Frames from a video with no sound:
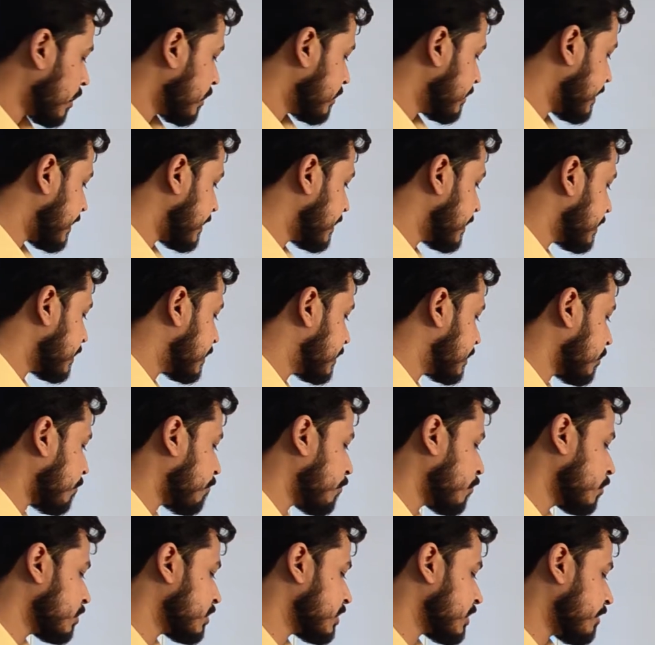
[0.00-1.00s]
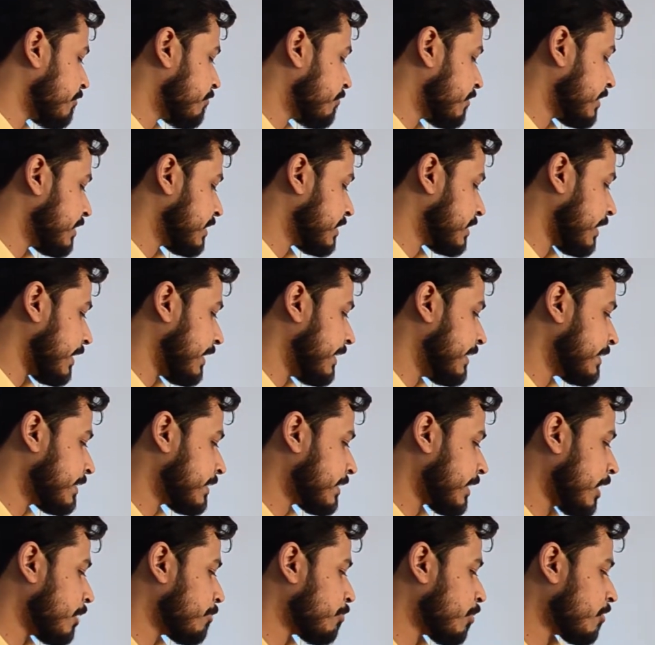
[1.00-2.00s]
That is, suppose if it is an int
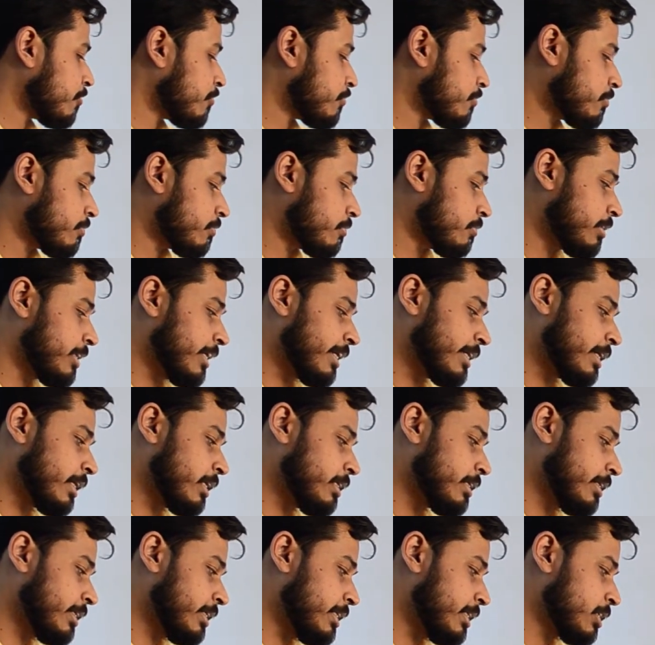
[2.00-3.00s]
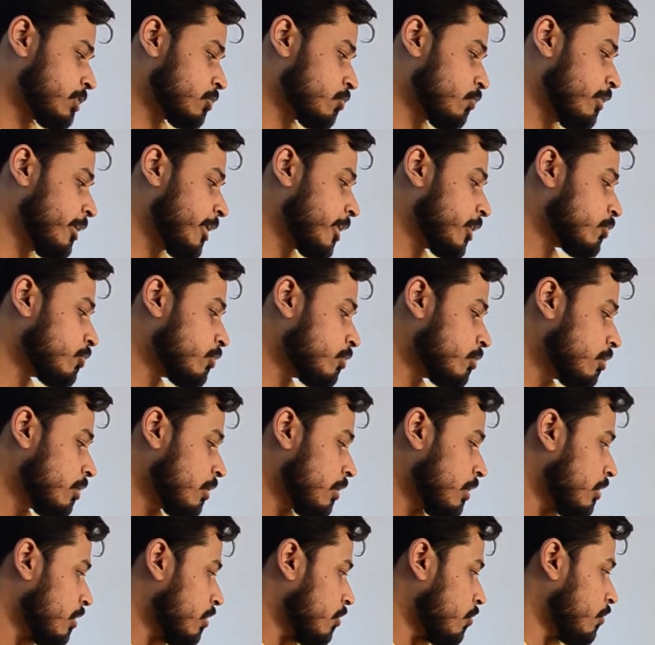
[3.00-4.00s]
type of data, then it is going to
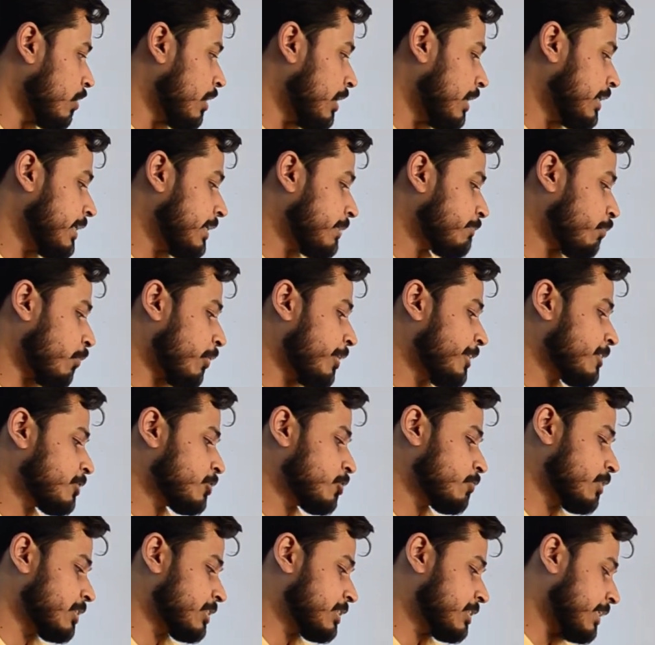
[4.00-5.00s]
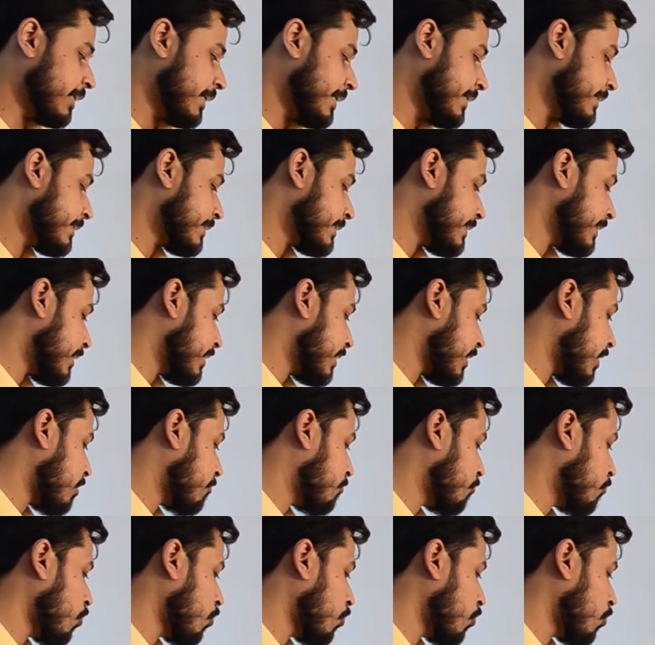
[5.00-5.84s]
only point towards the int data.